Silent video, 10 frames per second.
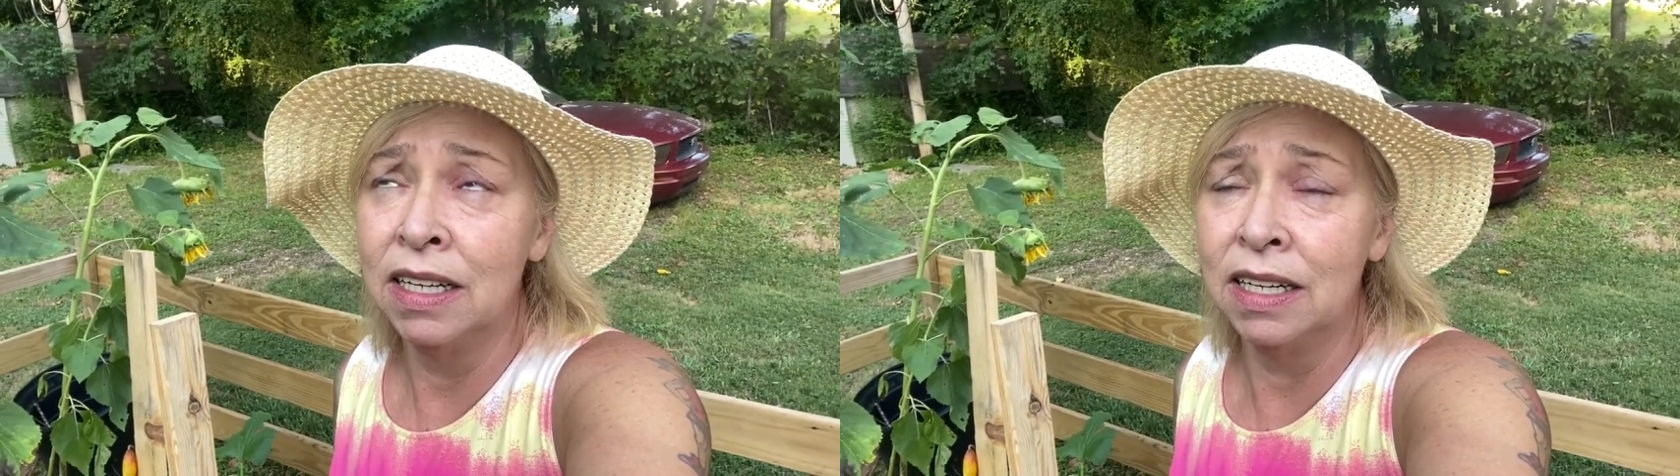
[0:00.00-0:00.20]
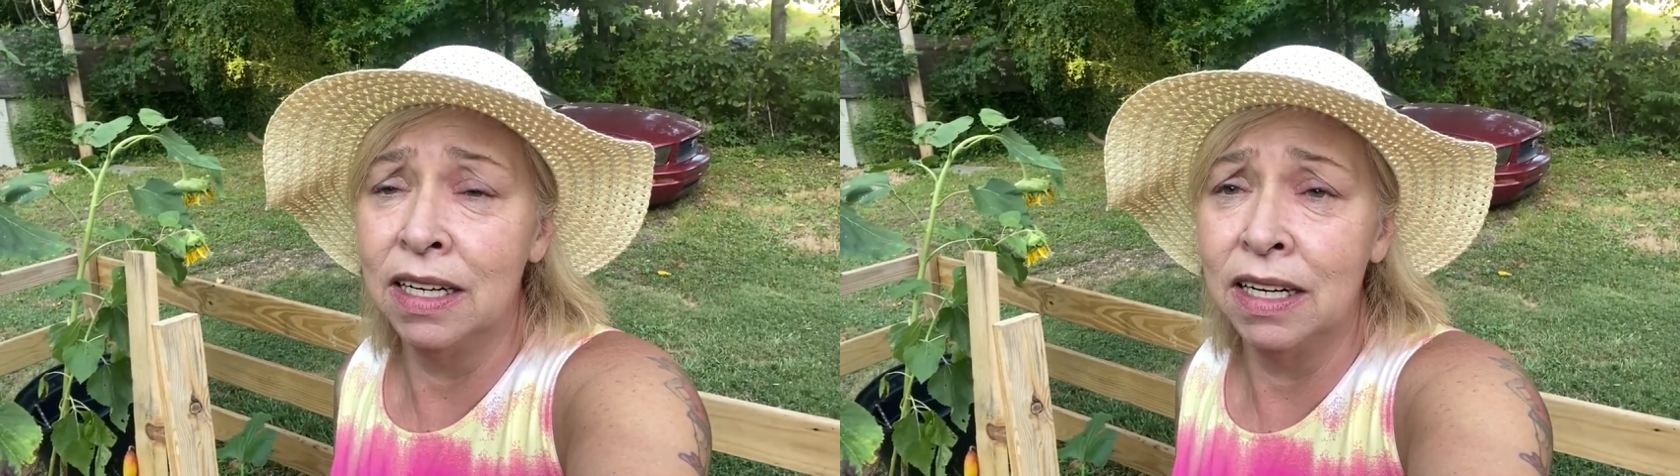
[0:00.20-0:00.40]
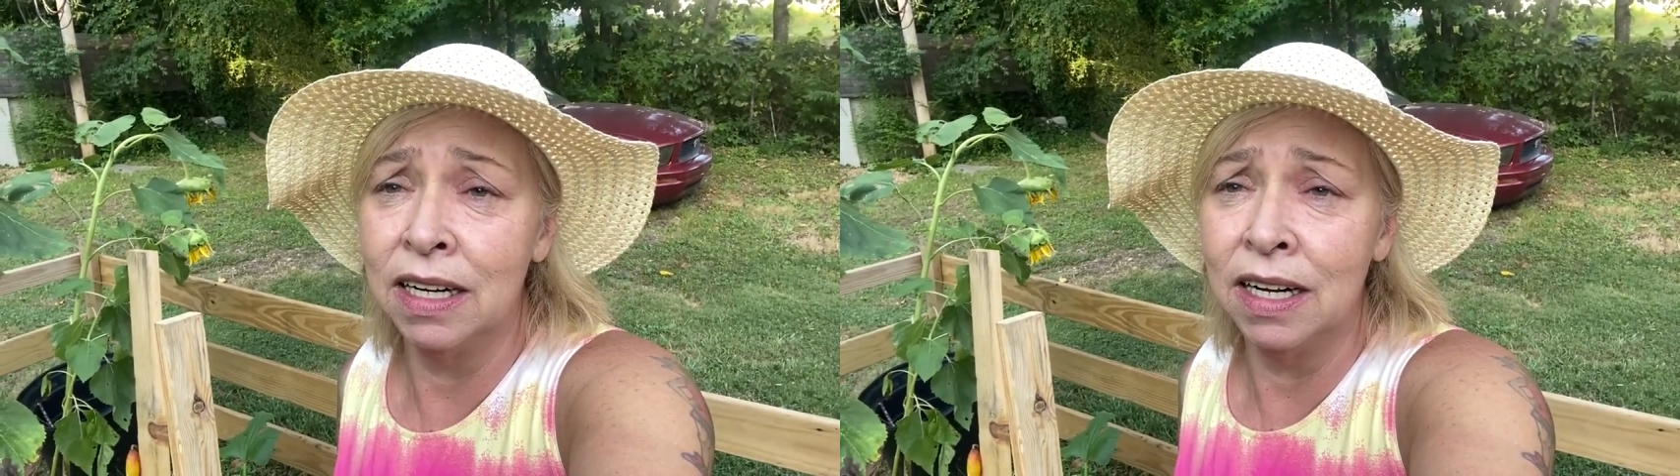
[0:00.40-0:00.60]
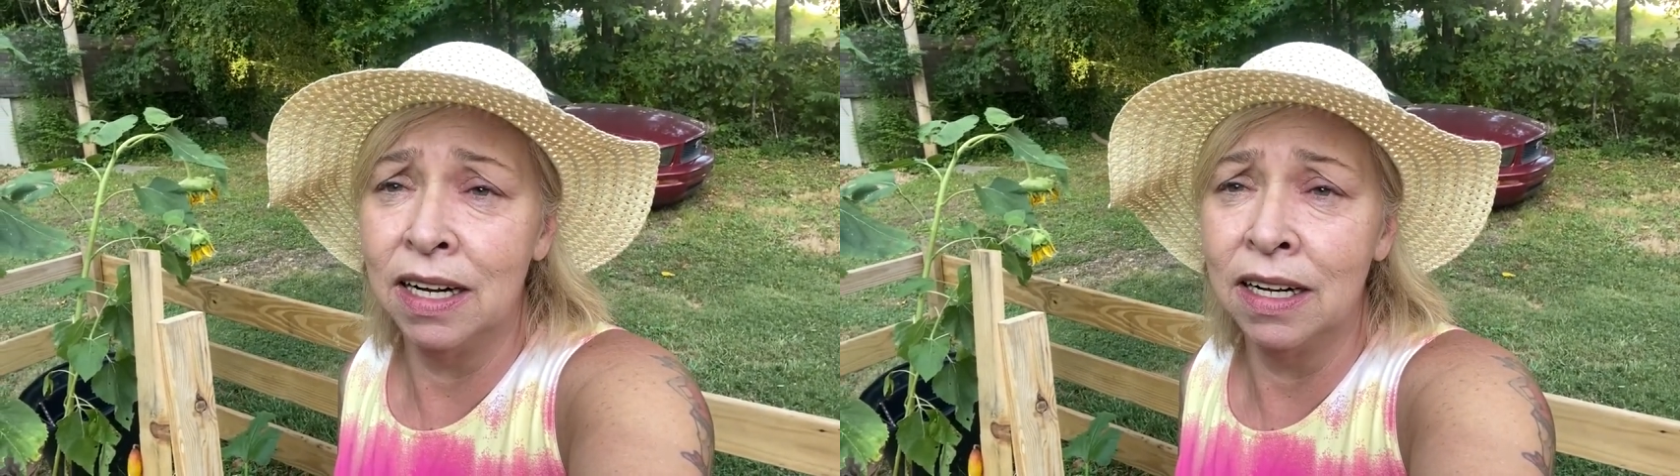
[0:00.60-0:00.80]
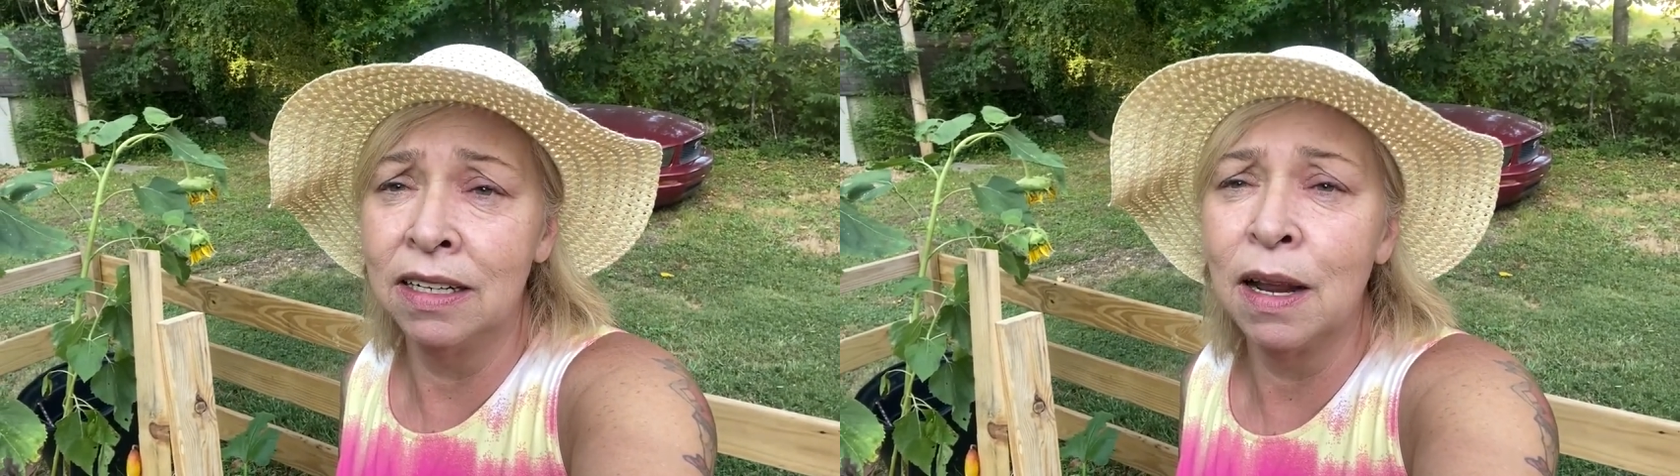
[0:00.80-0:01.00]

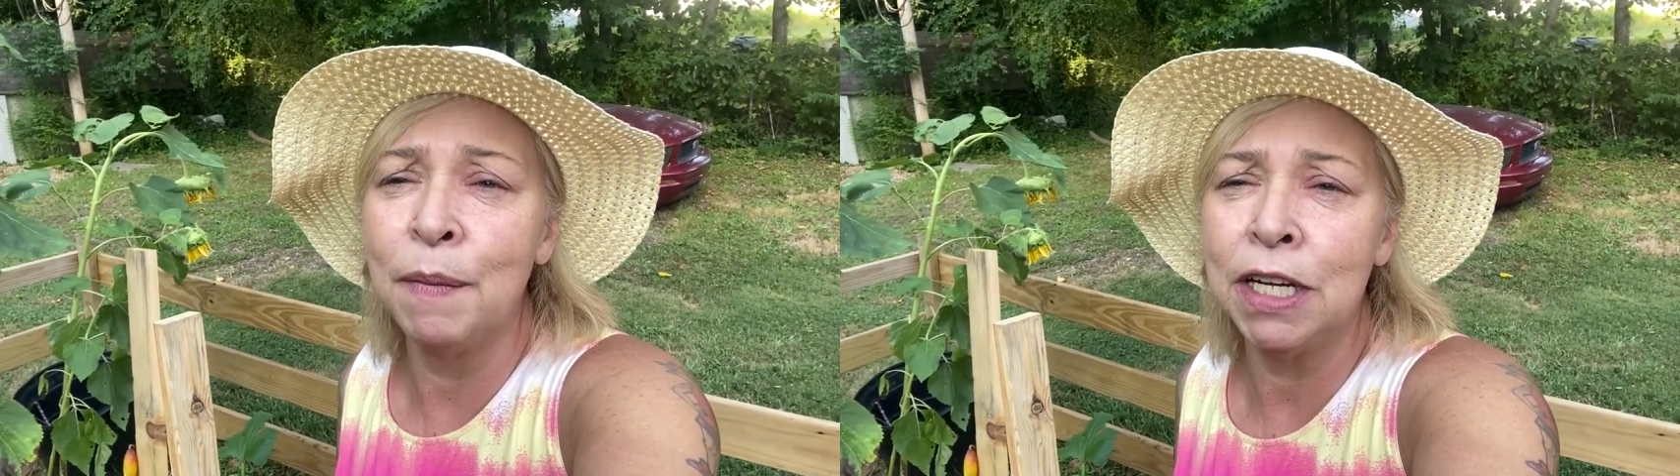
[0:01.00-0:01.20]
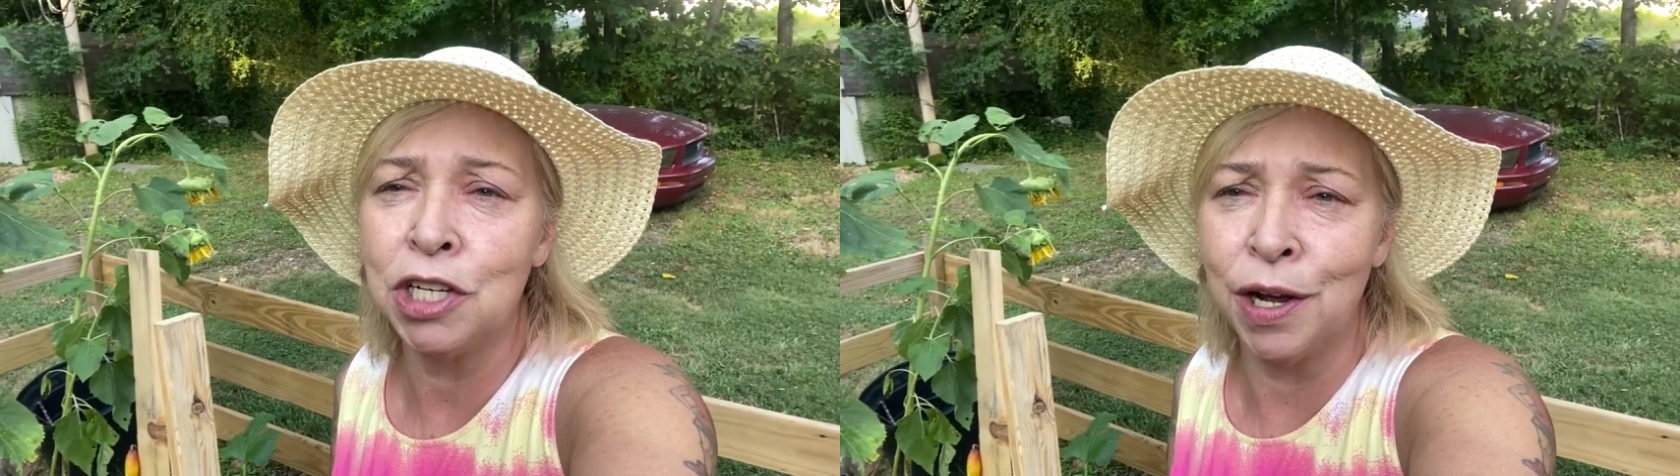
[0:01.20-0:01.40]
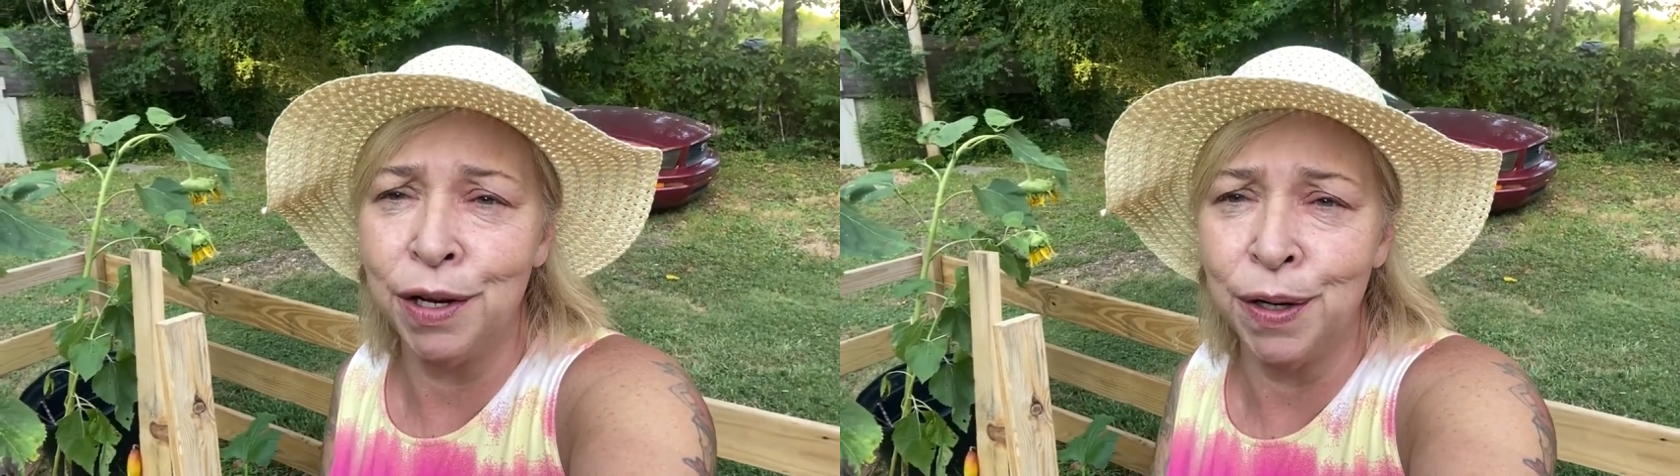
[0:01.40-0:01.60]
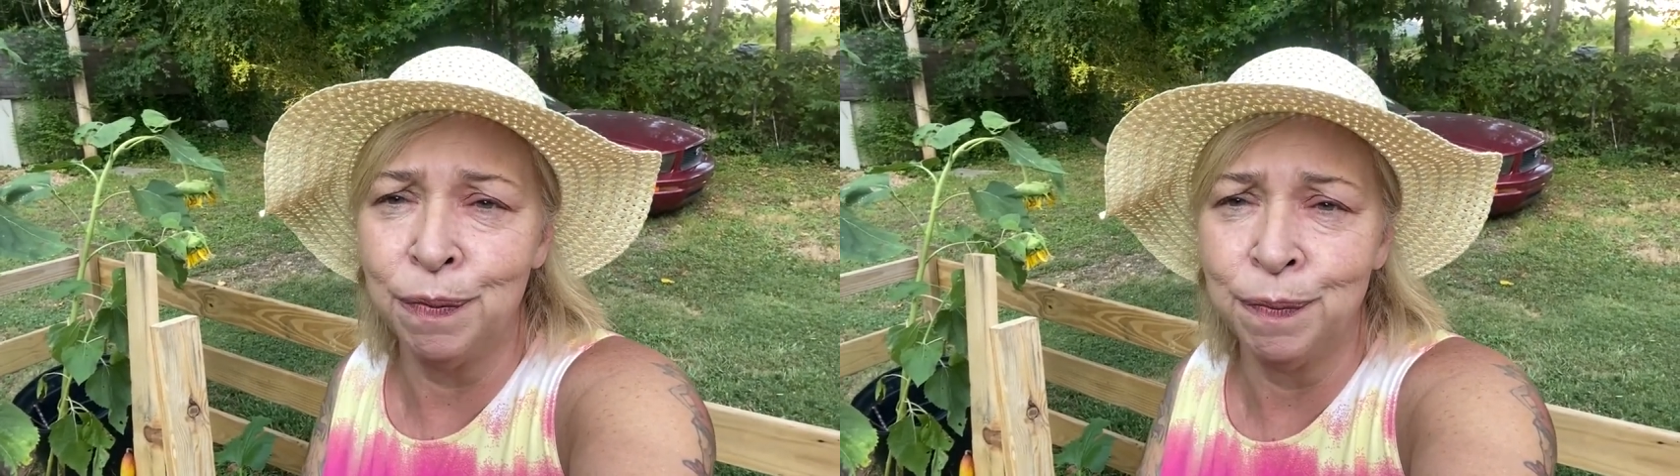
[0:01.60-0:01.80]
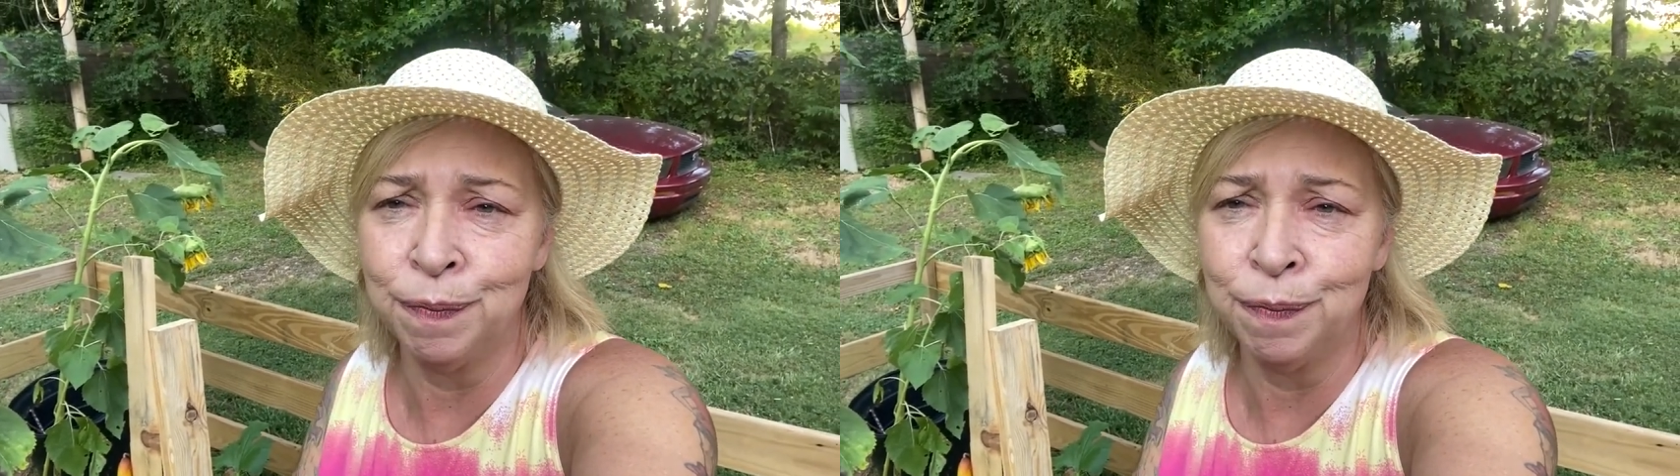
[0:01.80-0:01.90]
Let me show you.